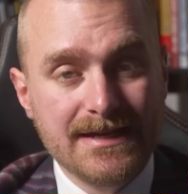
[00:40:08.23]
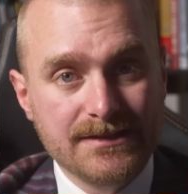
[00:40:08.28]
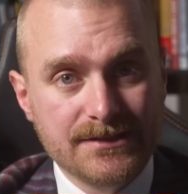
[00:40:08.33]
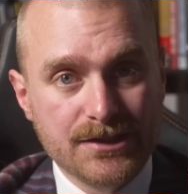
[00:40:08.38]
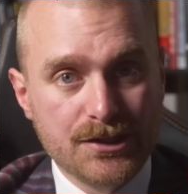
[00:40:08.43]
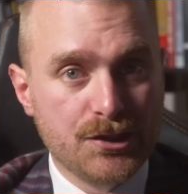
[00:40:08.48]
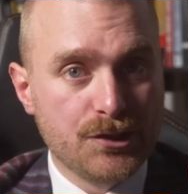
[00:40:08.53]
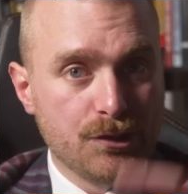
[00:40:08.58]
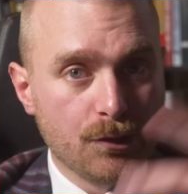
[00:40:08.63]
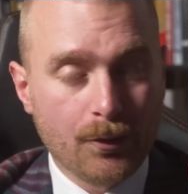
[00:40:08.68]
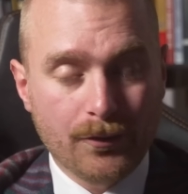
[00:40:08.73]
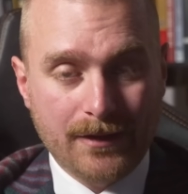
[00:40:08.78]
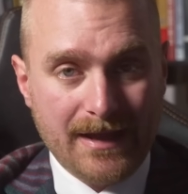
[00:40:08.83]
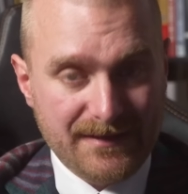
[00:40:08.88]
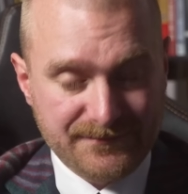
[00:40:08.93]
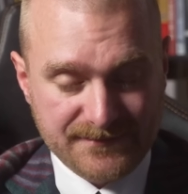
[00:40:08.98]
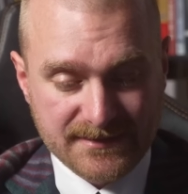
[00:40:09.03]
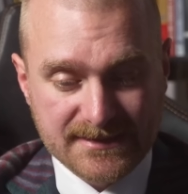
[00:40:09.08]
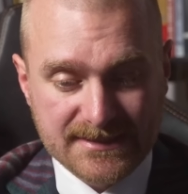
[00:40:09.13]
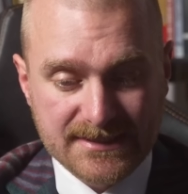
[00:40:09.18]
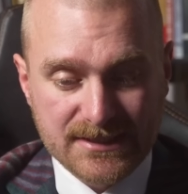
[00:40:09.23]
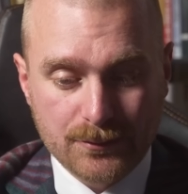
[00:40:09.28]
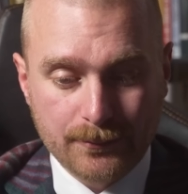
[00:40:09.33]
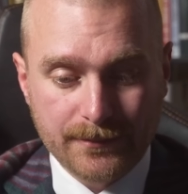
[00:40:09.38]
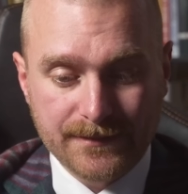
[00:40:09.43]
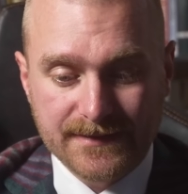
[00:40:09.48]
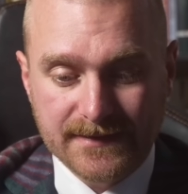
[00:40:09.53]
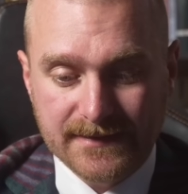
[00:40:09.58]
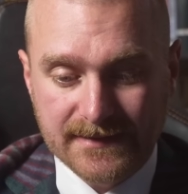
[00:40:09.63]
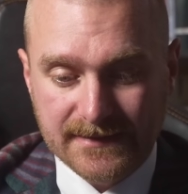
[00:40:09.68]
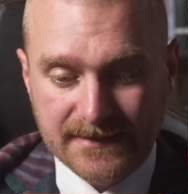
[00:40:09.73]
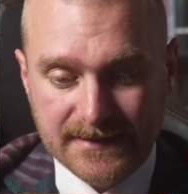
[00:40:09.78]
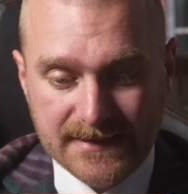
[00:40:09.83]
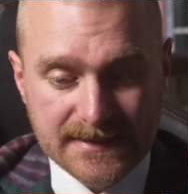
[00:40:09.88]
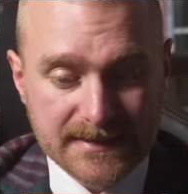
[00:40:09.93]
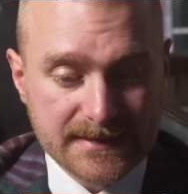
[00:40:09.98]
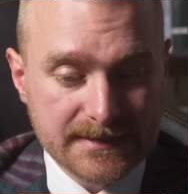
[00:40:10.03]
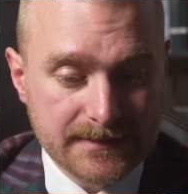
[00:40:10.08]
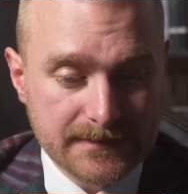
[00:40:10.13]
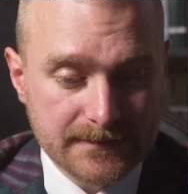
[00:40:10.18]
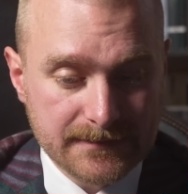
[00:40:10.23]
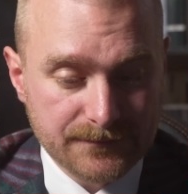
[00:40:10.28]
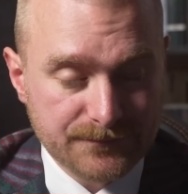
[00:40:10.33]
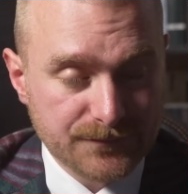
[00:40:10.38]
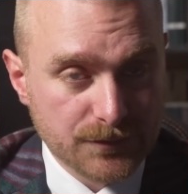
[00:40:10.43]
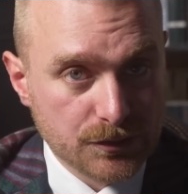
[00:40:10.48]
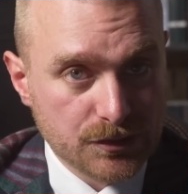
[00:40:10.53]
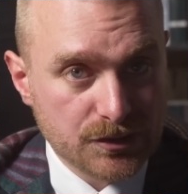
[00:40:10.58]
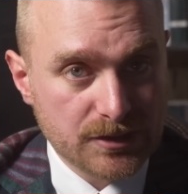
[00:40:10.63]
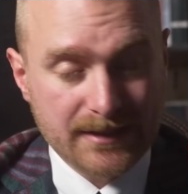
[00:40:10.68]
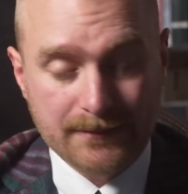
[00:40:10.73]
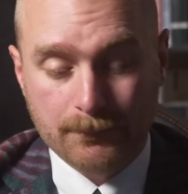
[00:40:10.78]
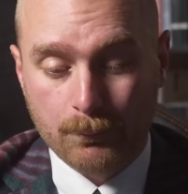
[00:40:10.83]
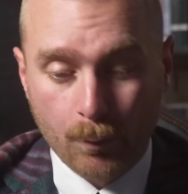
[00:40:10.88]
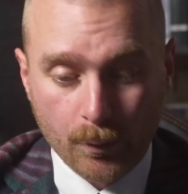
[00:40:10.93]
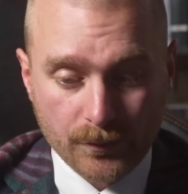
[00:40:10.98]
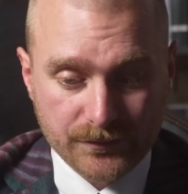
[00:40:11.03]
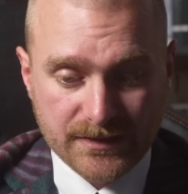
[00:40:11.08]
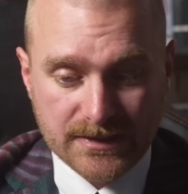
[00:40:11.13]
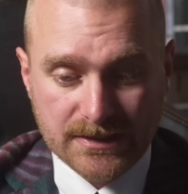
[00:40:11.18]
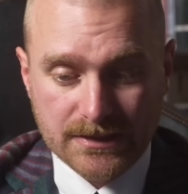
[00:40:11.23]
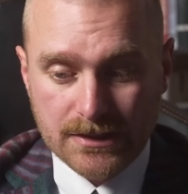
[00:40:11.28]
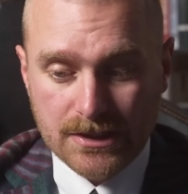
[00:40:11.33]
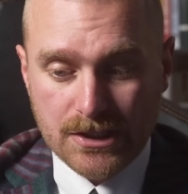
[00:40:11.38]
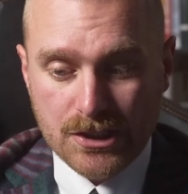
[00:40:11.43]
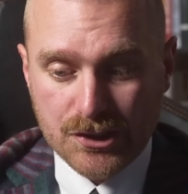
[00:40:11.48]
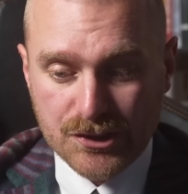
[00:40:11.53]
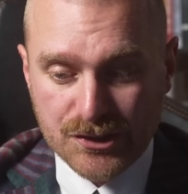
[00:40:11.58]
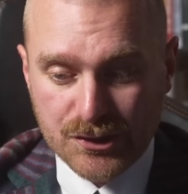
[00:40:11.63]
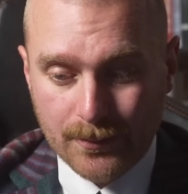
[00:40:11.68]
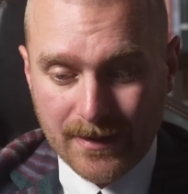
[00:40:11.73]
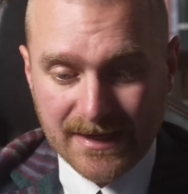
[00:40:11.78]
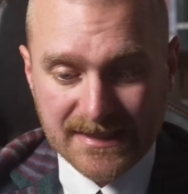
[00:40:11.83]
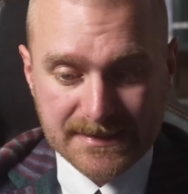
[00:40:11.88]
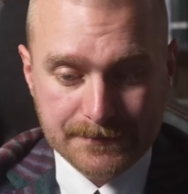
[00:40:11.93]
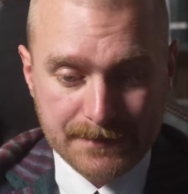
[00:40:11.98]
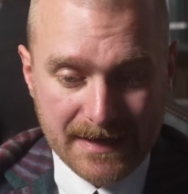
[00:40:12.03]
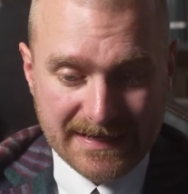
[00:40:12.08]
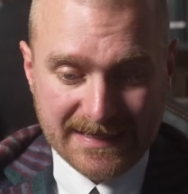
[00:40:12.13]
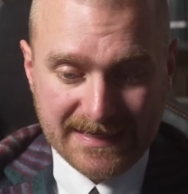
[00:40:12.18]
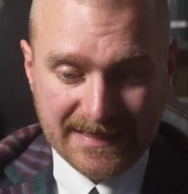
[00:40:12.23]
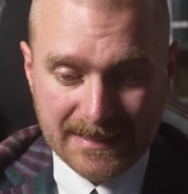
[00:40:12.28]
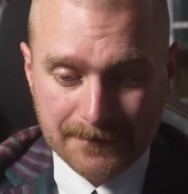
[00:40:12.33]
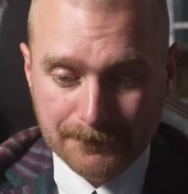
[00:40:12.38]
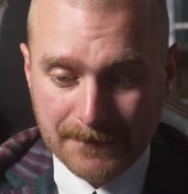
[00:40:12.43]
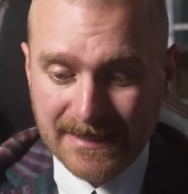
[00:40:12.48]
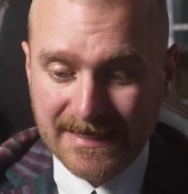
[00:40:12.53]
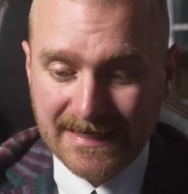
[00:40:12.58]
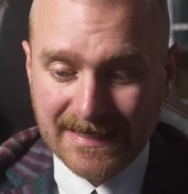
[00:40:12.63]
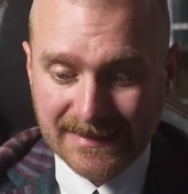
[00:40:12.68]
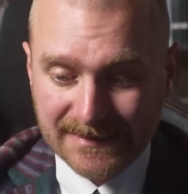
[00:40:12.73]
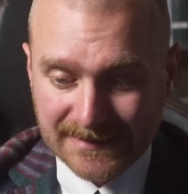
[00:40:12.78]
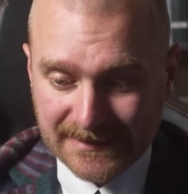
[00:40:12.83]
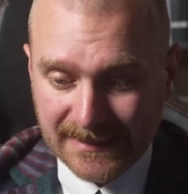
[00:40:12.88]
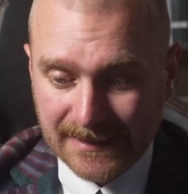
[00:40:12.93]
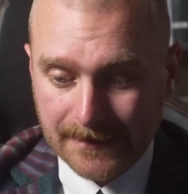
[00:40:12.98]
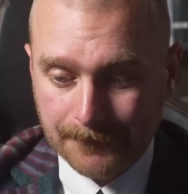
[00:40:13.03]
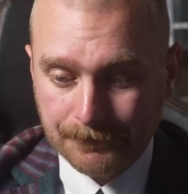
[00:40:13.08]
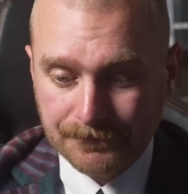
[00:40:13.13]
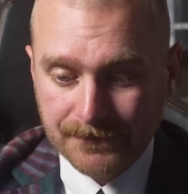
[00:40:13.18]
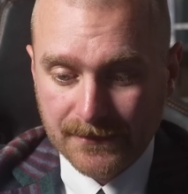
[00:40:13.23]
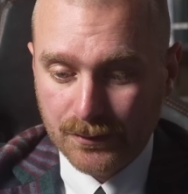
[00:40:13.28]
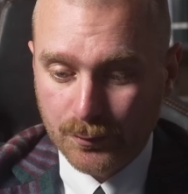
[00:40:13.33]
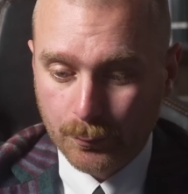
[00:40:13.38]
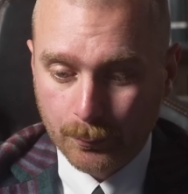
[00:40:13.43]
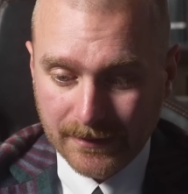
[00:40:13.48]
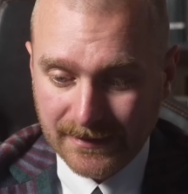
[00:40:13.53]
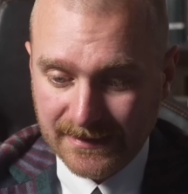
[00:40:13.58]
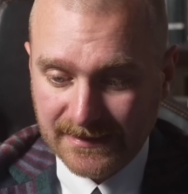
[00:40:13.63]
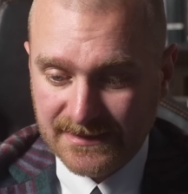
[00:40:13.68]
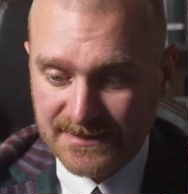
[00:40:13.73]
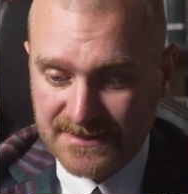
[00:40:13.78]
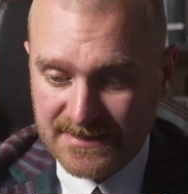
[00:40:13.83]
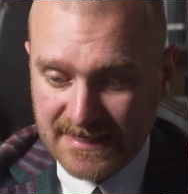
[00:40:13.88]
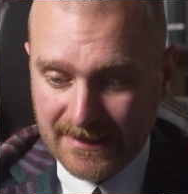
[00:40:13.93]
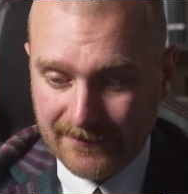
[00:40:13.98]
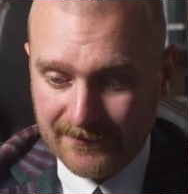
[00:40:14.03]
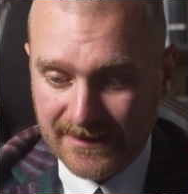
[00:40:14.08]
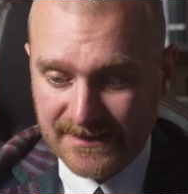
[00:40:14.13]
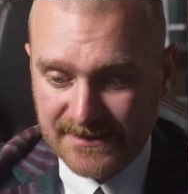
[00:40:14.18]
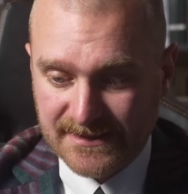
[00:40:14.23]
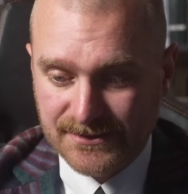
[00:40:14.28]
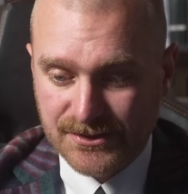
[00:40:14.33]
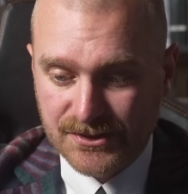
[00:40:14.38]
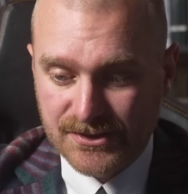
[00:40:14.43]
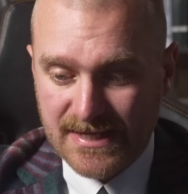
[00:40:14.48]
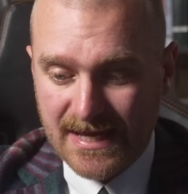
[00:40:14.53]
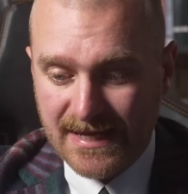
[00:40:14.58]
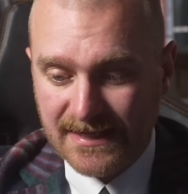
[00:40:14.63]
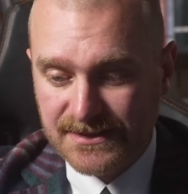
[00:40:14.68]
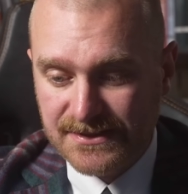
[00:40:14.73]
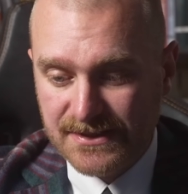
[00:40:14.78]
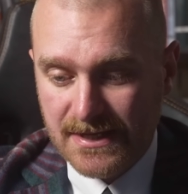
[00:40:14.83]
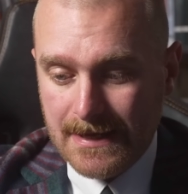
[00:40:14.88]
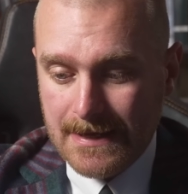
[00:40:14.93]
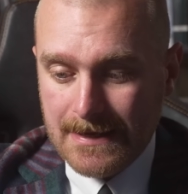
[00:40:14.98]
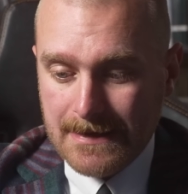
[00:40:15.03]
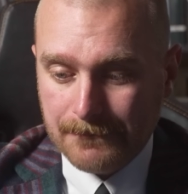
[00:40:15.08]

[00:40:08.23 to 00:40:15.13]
to not have to deal with it in the future, and wanting US backing it, making clear the willingness to carry out such attacks,